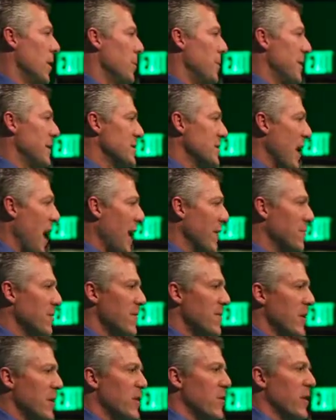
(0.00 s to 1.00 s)
because you have to
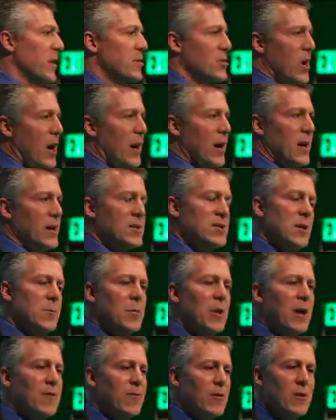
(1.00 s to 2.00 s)
figure that John has some
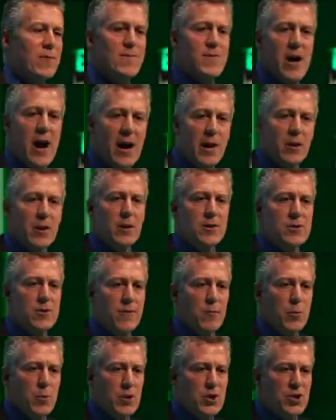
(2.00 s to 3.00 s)
level of knowledge,
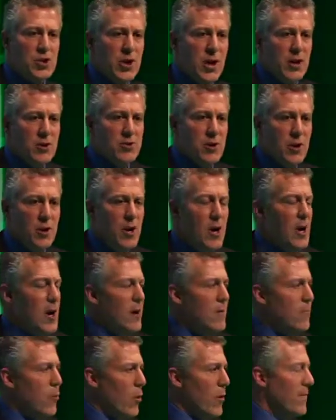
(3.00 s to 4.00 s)
of appreciation
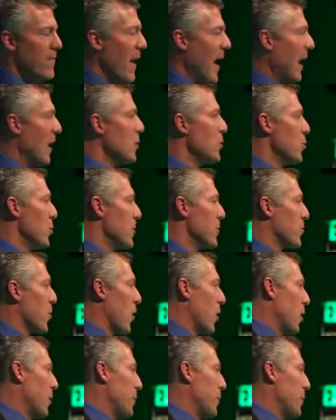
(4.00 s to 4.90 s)
for the value of car